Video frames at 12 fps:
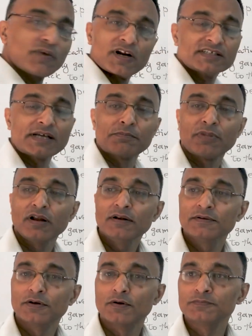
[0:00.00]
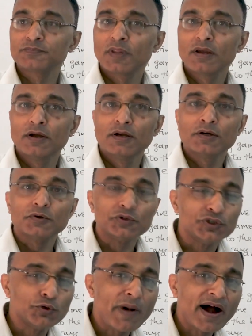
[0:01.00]
For example,
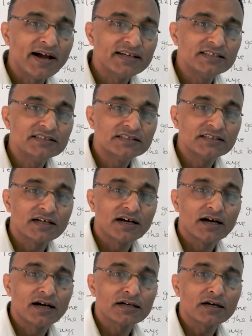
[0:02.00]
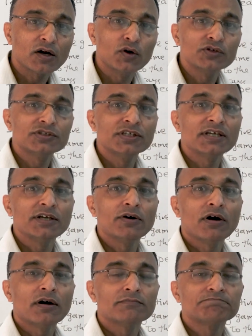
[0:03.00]
would you mind closing
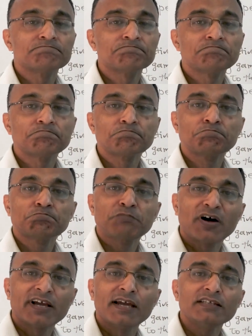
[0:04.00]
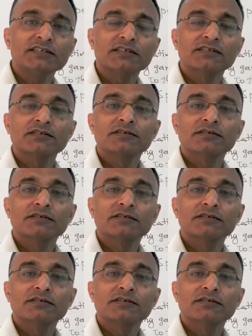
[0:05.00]
your pocket?